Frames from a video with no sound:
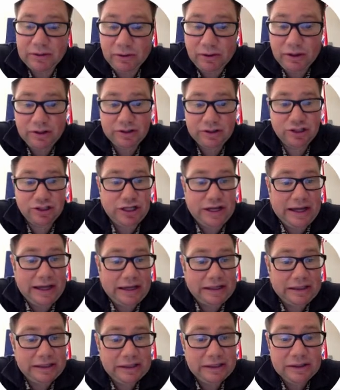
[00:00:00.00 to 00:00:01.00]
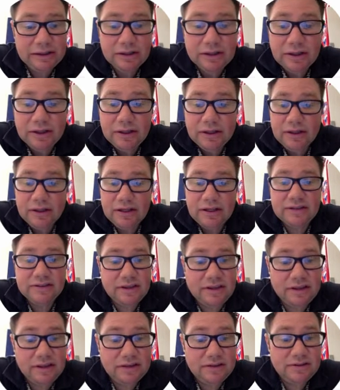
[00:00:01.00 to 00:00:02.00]
daughter, Jackie, is
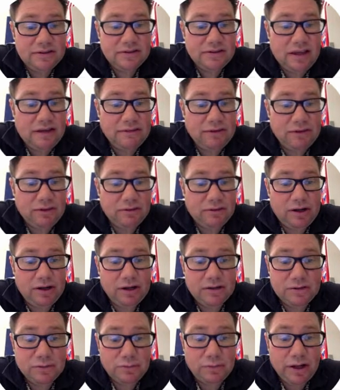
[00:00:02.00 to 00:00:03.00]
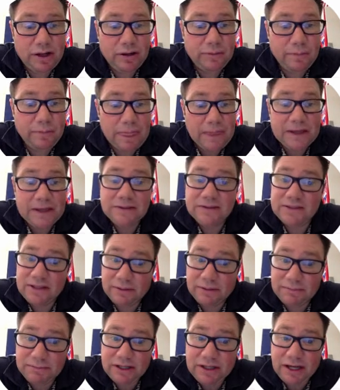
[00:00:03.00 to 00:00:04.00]
in 7th grade as well. And
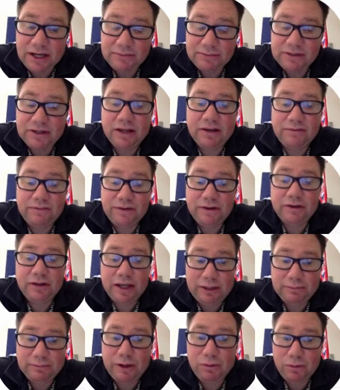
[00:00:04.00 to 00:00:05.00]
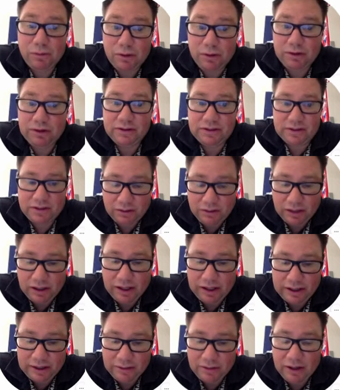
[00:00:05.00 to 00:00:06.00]
sometimes I feel like my world
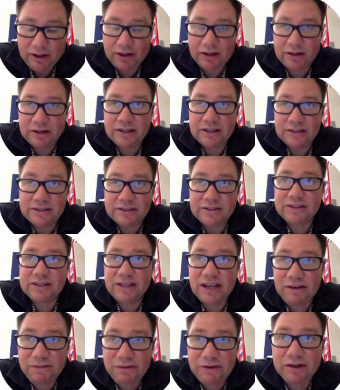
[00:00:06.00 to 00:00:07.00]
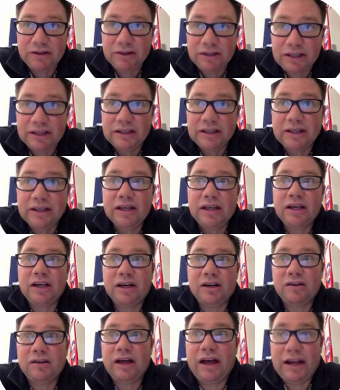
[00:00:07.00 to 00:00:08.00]
is definitely
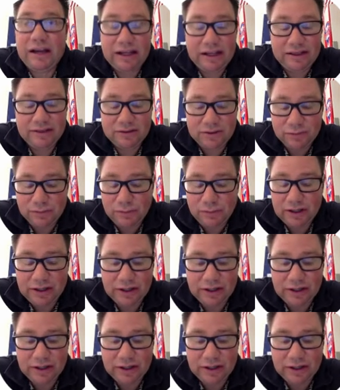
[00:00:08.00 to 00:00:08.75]
colliding into one